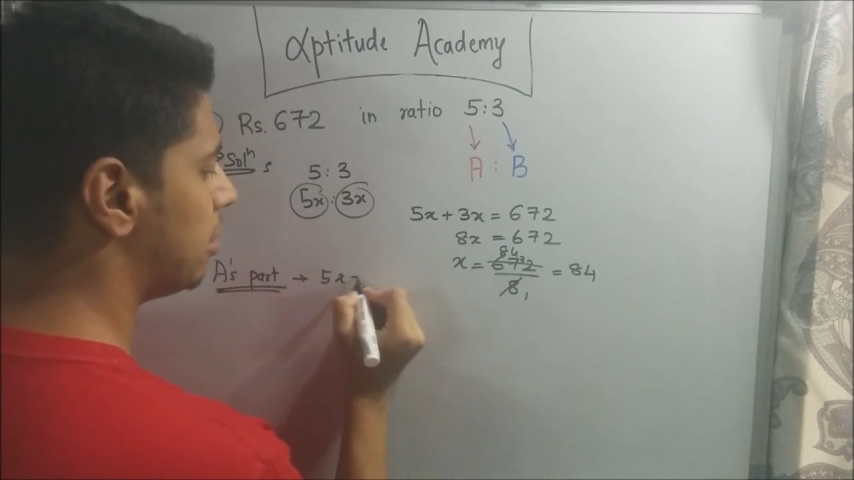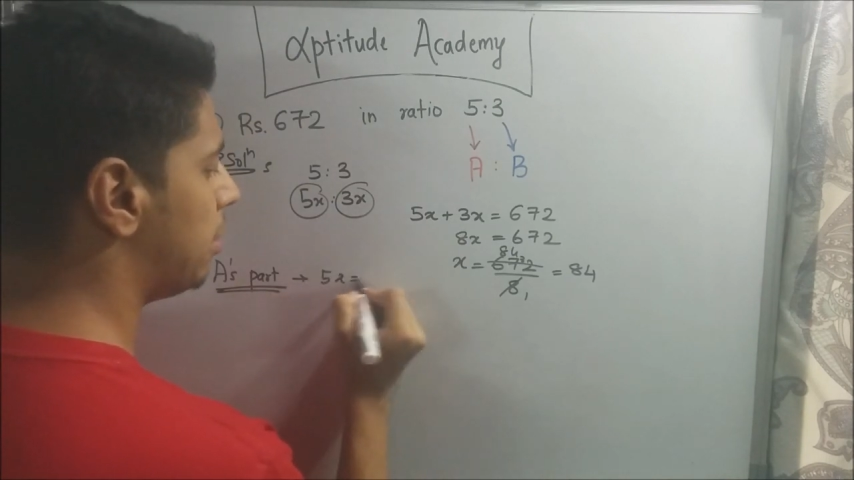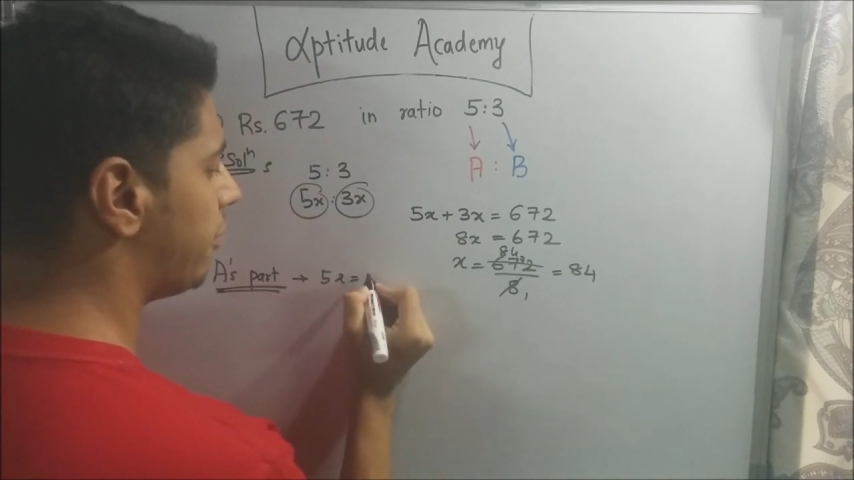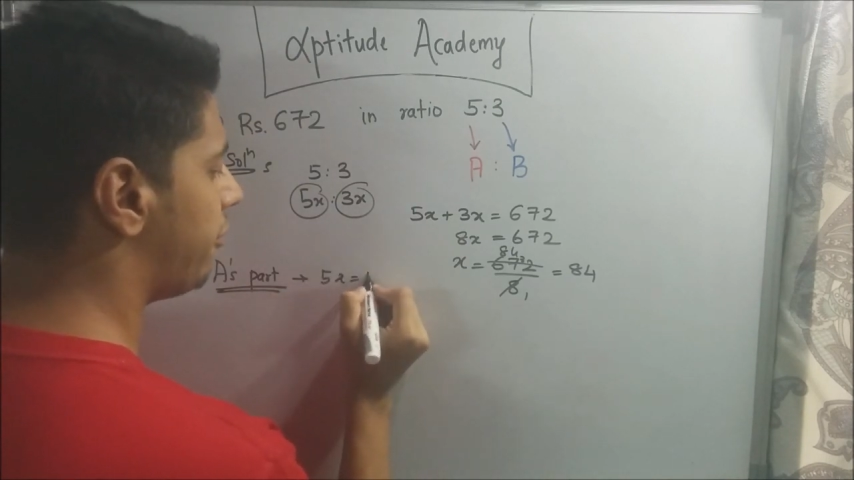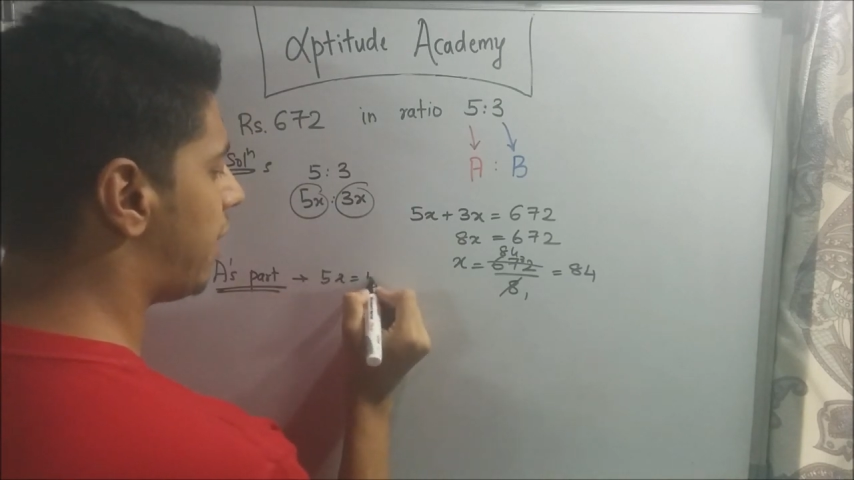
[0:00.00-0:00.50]

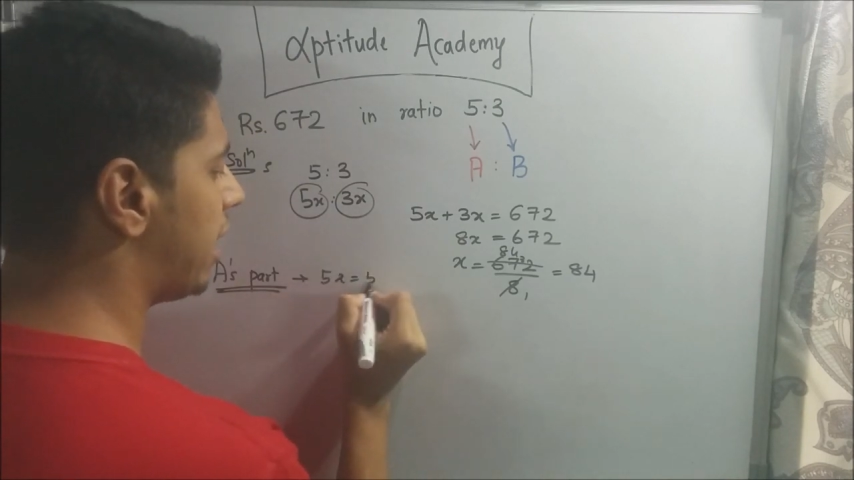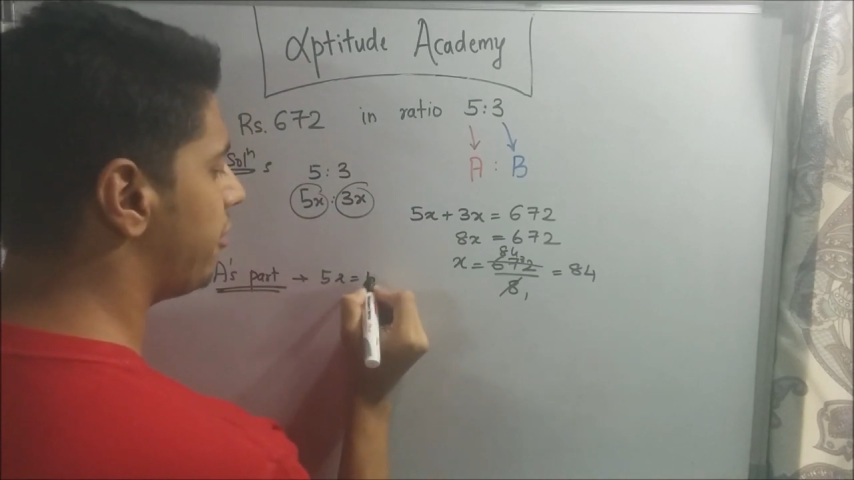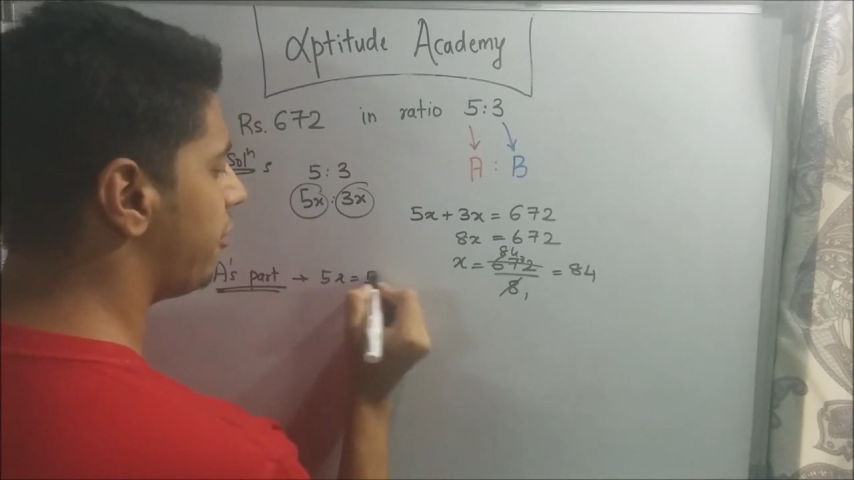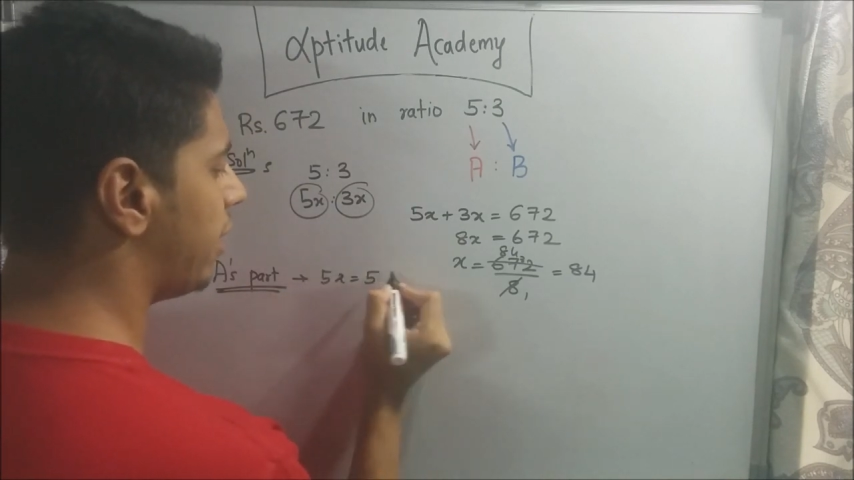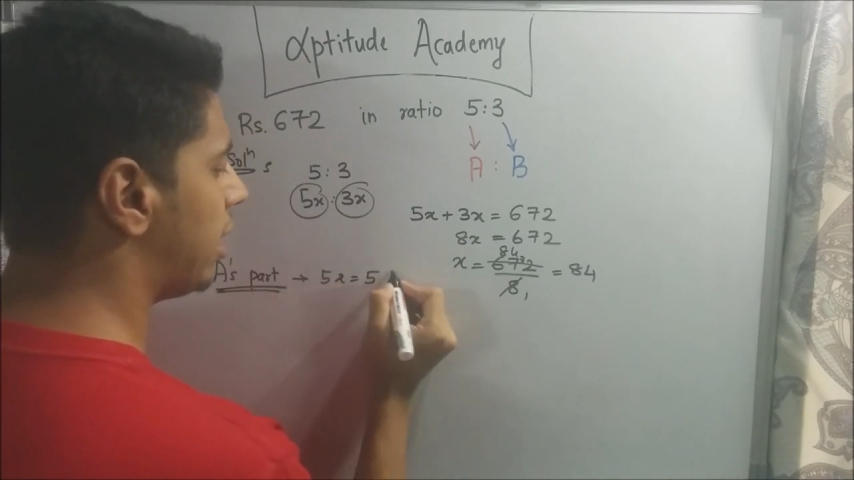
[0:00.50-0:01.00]
will be
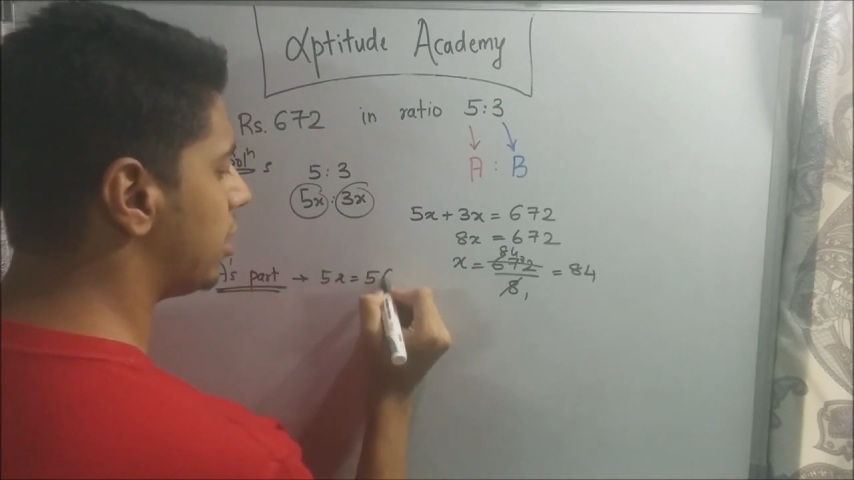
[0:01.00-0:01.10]
5